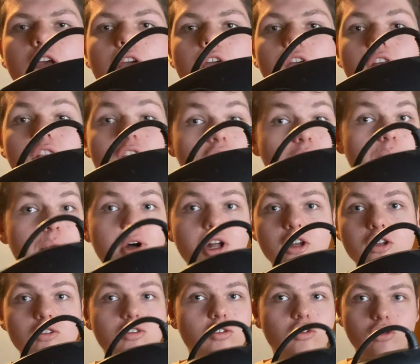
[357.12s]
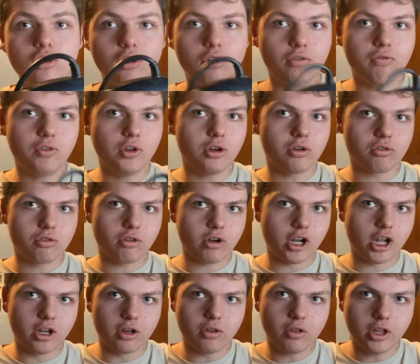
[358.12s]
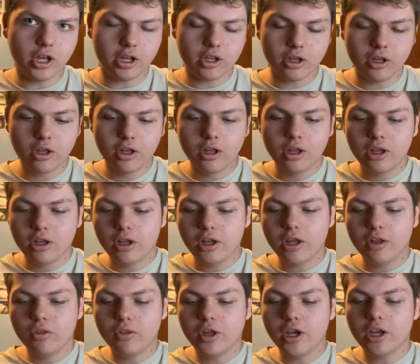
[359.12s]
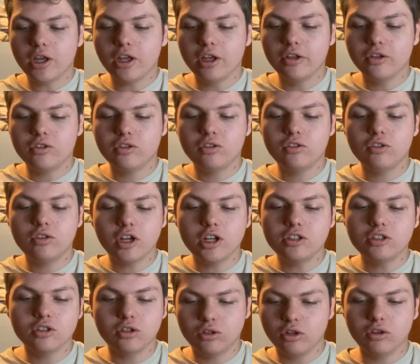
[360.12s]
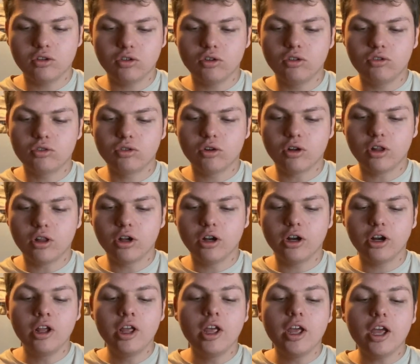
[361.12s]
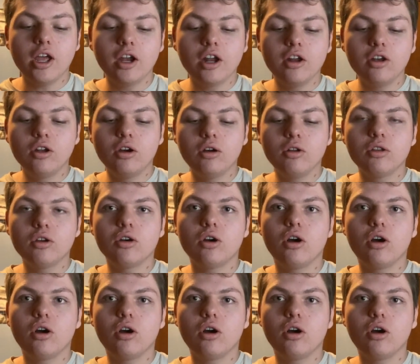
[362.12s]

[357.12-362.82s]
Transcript: and these buttons still feel great. It's such a good controller, and I know there